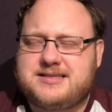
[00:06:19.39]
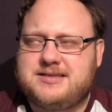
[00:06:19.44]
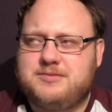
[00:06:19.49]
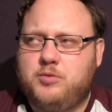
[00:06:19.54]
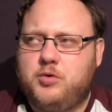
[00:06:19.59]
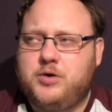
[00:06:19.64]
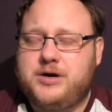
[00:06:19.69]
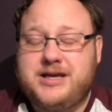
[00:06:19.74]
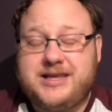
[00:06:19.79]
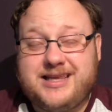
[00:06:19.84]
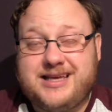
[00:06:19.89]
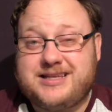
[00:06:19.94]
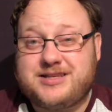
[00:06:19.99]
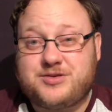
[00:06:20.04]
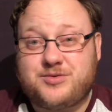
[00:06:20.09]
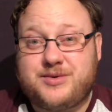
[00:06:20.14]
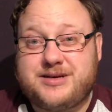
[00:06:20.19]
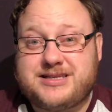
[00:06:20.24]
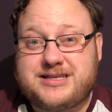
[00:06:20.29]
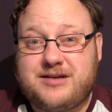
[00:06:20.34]
And Walking Dead's
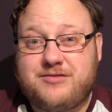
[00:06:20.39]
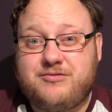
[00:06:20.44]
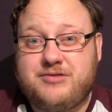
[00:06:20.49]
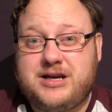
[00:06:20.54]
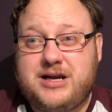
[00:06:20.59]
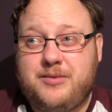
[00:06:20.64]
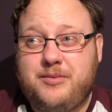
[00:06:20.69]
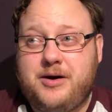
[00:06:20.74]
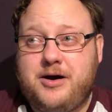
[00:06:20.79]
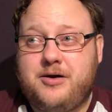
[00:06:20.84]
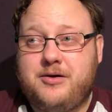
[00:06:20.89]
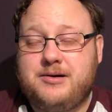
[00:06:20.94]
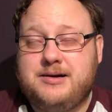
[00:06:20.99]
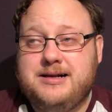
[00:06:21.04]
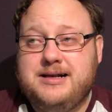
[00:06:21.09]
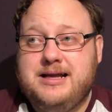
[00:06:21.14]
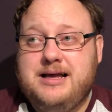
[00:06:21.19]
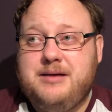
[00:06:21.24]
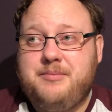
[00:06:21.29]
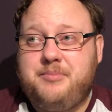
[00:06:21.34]
always done really well.
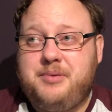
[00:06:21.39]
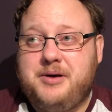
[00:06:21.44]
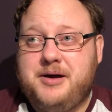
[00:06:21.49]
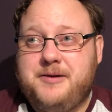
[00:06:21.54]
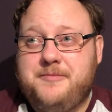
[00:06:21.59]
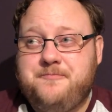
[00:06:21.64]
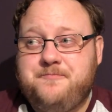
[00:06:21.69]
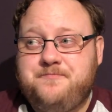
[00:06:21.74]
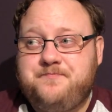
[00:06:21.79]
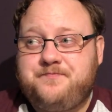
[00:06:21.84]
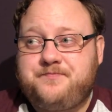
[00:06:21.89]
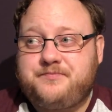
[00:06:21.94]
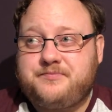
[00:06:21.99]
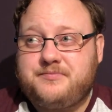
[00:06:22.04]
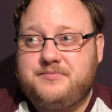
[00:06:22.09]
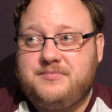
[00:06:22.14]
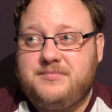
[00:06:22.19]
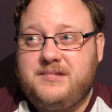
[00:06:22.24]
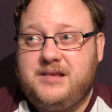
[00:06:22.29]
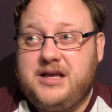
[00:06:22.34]
But
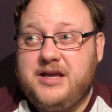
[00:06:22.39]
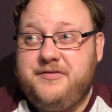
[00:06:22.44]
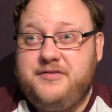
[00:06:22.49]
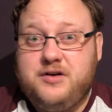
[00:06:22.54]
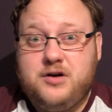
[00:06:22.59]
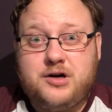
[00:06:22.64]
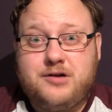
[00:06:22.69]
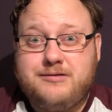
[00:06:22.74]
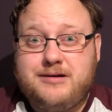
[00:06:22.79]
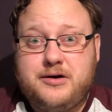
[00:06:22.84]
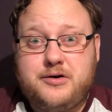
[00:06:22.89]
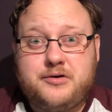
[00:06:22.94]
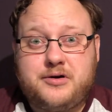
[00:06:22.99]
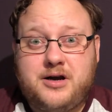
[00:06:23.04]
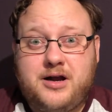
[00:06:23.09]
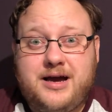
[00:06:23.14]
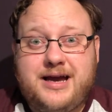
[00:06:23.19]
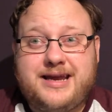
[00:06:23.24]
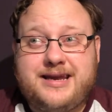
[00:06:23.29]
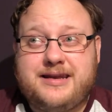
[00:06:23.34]
if you look around
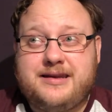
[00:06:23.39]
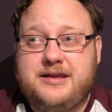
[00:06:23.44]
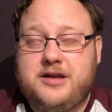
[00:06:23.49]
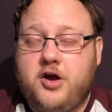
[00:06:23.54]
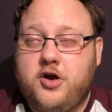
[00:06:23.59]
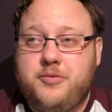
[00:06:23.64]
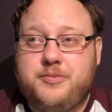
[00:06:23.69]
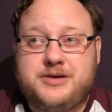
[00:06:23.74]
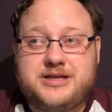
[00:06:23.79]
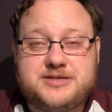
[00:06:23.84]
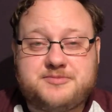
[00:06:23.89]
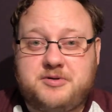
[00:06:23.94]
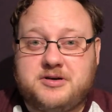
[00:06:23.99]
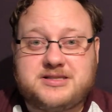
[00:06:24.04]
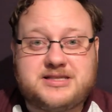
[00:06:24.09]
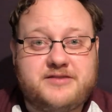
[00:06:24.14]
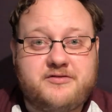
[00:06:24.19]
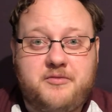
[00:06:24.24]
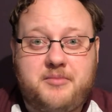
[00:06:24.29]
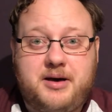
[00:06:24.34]
online, nobody's
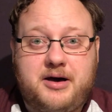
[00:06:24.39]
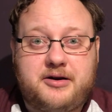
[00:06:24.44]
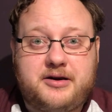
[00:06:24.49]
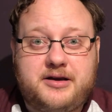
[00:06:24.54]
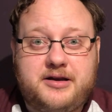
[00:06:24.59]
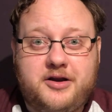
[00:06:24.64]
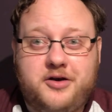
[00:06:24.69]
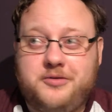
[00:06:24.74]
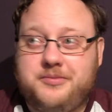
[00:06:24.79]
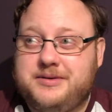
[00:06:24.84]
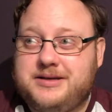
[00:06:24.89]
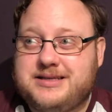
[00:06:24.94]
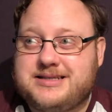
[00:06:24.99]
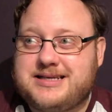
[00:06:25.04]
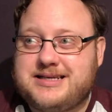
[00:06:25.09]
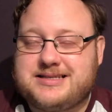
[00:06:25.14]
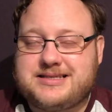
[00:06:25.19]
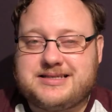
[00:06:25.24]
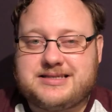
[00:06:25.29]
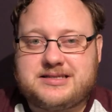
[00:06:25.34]
positive about it. Nobody
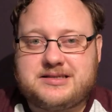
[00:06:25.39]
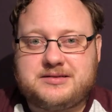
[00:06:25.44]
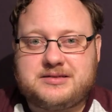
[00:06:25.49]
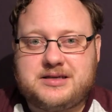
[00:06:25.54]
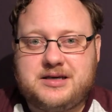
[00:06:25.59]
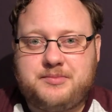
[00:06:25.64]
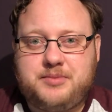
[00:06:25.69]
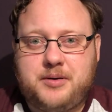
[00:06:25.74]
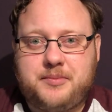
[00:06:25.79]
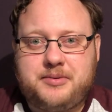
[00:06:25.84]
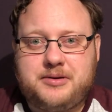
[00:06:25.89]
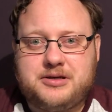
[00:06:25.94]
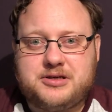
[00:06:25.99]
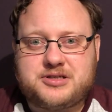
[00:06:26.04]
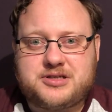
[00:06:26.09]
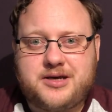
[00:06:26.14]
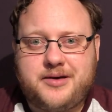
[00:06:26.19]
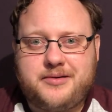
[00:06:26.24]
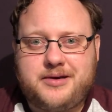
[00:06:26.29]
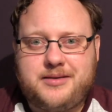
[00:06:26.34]
says it's a popular
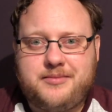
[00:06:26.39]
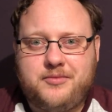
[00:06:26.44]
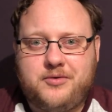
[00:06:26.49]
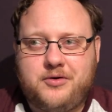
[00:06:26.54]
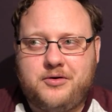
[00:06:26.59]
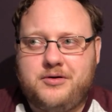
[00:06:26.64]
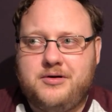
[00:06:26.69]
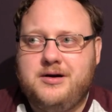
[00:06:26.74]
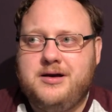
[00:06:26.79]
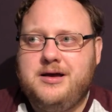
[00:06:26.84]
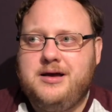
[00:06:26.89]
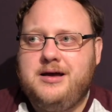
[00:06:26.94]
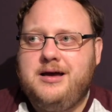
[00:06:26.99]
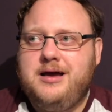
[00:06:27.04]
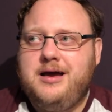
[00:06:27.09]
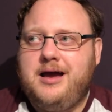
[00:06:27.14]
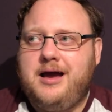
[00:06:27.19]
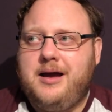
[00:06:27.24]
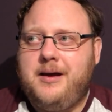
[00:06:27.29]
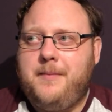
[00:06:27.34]
show anymore.
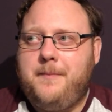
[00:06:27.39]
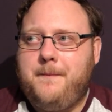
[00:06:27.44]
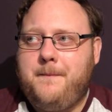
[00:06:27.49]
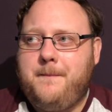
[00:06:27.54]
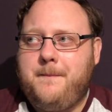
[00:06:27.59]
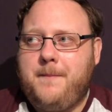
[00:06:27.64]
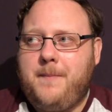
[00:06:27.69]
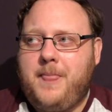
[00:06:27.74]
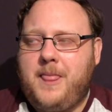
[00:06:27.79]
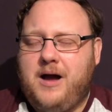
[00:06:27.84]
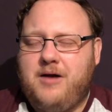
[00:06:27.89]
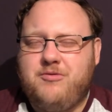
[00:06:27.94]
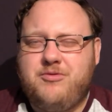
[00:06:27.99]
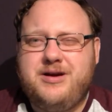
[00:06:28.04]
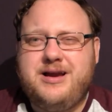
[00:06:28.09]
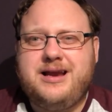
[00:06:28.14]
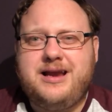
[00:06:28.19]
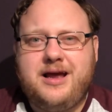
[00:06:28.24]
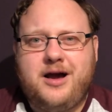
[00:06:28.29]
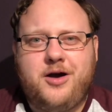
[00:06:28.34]
I
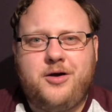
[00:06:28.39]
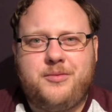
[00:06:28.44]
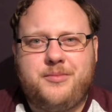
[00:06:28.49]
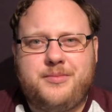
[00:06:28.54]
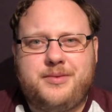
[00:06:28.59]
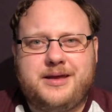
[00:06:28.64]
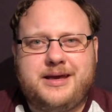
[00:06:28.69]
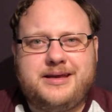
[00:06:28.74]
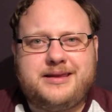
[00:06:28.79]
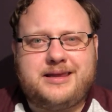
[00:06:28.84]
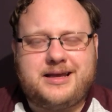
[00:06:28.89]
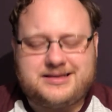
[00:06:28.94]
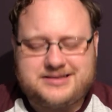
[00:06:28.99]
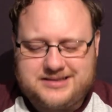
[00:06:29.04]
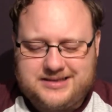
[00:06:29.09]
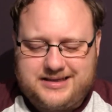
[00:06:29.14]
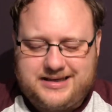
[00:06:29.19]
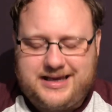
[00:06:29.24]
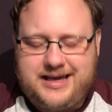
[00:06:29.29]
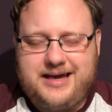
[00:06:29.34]
really hope that it
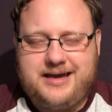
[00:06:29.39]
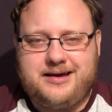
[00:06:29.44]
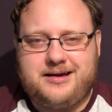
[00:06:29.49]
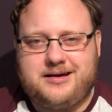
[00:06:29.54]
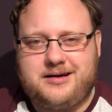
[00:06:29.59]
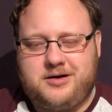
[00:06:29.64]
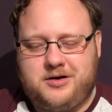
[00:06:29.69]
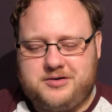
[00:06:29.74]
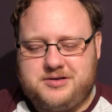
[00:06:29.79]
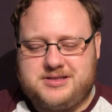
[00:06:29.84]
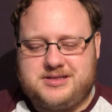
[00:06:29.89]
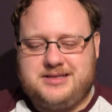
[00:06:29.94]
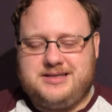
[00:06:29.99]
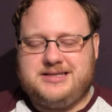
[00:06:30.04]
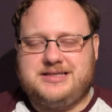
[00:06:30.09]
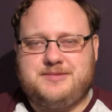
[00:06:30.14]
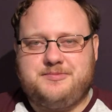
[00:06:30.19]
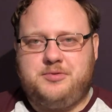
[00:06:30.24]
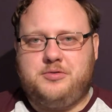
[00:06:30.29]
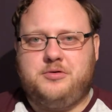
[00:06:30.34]
doesn't get constantly
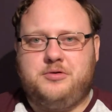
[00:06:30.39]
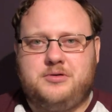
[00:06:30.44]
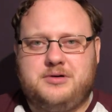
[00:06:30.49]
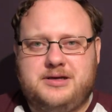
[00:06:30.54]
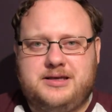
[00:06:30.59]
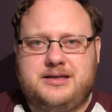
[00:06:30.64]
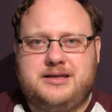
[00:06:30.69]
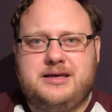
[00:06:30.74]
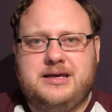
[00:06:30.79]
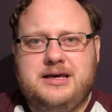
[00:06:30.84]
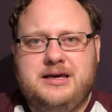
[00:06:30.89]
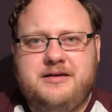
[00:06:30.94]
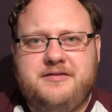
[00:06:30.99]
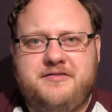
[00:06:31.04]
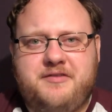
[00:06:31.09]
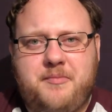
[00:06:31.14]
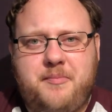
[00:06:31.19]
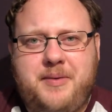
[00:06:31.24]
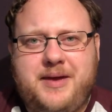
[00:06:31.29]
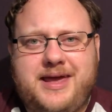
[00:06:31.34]
supported
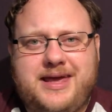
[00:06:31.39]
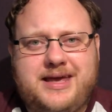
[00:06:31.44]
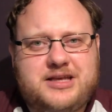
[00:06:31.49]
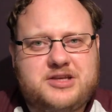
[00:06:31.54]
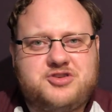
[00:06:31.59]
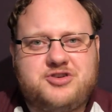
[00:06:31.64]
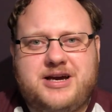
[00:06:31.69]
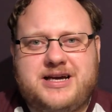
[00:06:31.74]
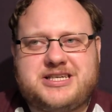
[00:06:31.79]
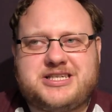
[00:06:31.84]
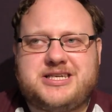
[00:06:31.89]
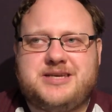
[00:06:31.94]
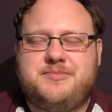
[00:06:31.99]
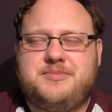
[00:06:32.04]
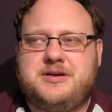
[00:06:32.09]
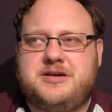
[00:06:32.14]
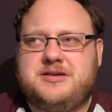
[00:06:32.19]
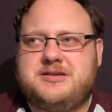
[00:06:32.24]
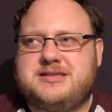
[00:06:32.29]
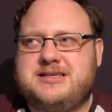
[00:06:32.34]
for being trashy,
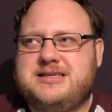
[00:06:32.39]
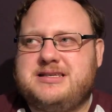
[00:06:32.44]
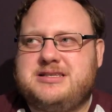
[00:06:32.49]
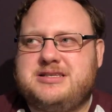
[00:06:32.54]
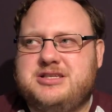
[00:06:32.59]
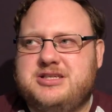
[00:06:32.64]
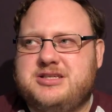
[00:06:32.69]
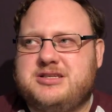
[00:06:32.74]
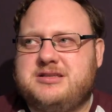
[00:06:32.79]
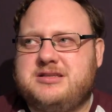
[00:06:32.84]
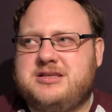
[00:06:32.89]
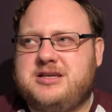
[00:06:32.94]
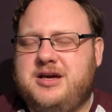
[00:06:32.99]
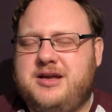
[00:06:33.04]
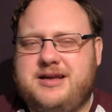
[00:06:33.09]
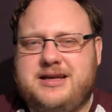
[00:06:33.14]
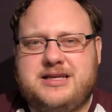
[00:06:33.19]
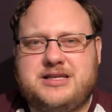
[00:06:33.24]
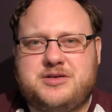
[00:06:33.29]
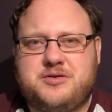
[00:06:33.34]
because it's just
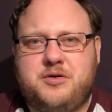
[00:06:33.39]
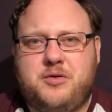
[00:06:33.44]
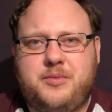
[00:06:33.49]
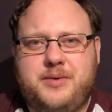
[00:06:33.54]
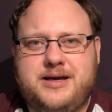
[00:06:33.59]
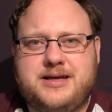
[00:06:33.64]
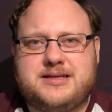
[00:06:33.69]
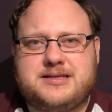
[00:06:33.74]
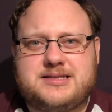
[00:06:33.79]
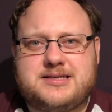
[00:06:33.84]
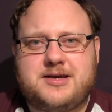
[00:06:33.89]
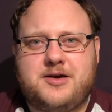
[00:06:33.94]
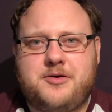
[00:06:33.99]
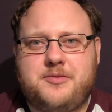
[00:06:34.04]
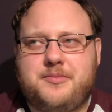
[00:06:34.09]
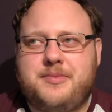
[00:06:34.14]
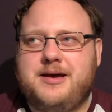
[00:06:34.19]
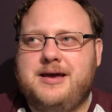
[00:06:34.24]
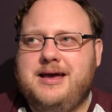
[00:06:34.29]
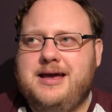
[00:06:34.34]
turning into a weird
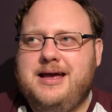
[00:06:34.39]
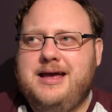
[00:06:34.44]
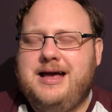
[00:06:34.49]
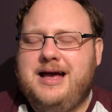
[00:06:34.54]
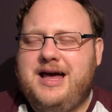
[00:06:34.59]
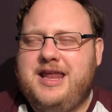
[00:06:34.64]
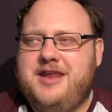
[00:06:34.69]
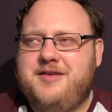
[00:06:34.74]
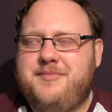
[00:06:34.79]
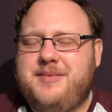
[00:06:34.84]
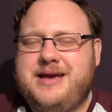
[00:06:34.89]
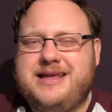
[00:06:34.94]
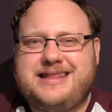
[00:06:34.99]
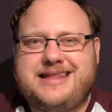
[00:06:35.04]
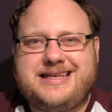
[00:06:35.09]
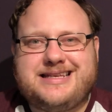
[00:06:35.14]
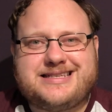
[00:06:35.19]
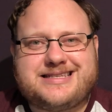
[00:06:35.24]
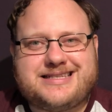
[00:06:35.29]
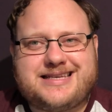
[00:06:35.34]
soap. And they've made
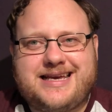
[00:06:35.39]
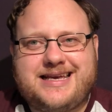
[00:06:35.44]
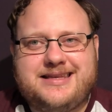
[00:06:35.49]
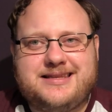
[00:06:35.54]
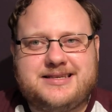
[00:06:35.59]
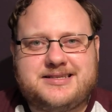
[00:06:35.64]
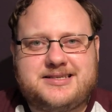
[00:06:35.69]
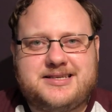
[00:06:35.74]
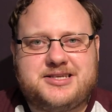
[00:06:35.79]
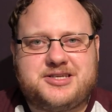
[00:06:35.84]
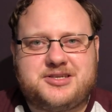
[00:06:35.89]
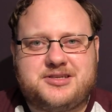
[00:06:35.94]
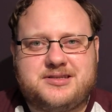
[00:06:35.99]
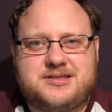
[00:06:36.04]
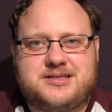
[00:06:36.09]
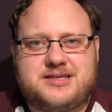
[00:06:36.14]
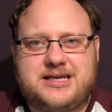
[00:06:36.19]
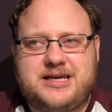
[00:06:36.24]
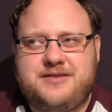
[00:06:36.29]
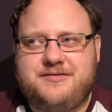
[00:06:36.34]
the insane decision
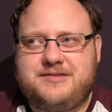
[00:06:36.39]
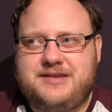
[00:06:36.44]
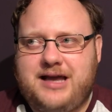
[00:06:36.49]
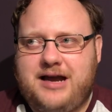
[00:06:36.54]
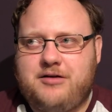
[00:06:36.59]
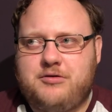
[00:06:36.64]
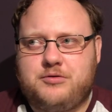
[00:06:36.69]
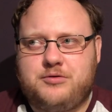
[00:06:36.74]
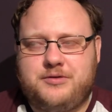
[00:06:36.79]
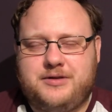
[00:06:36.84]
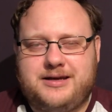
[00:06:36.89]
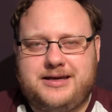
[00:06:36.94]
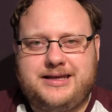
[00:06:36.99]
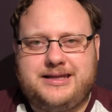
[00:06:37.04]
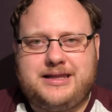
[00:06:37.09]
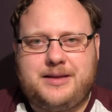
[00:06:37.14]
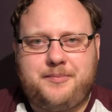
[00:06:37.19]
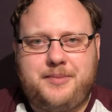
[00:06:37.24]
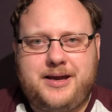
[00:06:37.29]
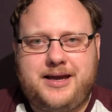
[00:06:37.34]
to give Daryl the
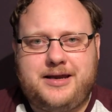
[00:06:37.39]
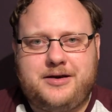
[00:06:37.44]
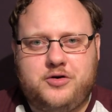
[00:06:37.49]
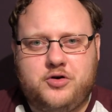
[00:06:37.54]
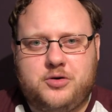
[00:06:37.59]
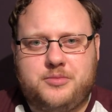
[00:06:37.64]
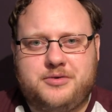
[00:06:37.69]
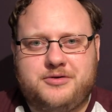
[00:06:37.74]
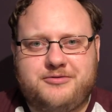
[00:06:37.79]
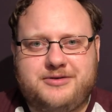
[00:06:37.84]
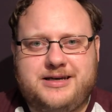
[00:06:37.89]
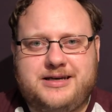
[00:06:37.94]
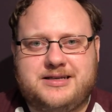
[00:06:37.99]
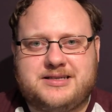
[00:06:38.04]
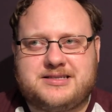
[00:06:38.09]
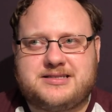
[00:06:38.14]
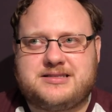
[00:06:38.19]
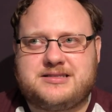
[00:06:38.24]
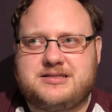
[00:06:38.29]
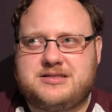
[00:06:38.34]
lead. They're paying Norman
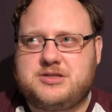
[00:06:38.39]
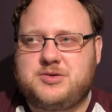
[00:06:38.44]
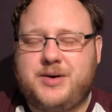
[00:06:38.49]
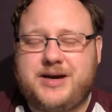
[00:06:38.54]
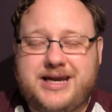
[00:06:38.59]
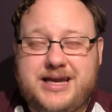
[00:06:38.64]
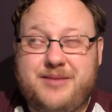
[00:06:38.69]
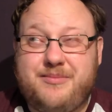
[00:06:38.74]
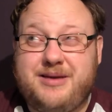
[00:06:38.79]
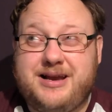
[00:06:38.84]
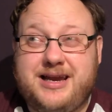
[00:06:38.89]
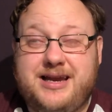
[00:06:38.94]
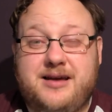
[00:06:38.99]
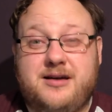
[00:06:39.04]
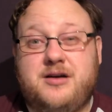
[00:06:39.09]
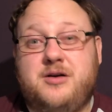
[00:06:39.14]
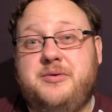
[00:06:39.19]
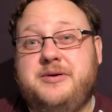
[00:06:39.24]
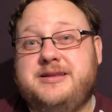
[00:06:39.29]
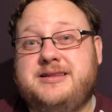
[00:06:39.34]
Reedus 20
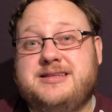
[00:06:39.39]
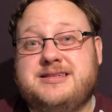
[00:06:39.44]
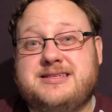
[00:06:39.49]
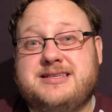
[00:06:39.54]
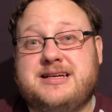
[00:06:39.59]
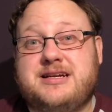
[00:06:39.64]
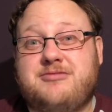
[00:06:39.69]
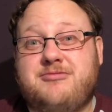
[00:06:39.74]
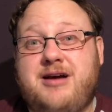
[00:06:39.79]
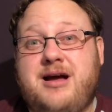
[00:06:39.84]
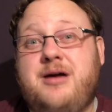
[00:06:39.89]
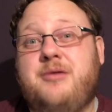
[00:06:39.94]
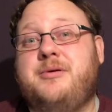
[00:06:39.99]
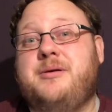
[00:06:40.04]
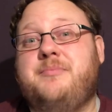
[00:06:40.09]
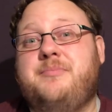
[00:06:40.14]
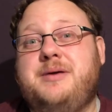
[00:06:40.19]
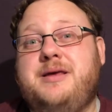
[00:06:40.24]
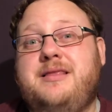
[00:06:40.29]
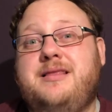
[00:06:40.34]
million quid to stick around
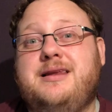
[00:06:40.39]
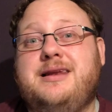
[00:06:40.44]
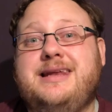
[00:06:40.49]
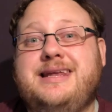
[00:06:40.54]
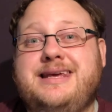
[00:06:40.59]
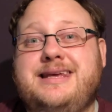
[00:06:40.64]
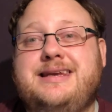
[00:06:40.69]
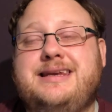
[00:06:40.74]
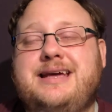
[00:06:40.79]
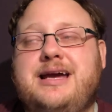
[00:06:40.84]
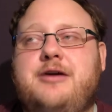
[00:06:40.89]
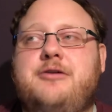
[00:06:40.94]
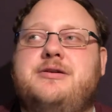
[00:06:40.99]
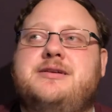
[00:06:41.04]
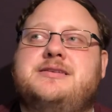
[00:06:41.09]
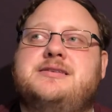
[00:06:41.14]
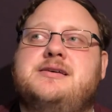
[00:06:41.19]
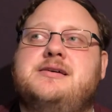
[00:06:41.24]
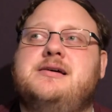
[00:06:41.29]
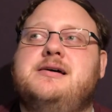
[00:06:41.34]
and be the lead
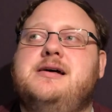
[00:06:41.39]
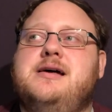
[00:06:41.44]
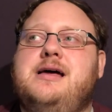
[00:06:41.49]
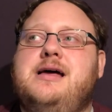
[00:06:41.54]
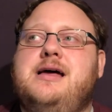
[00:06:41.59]
character.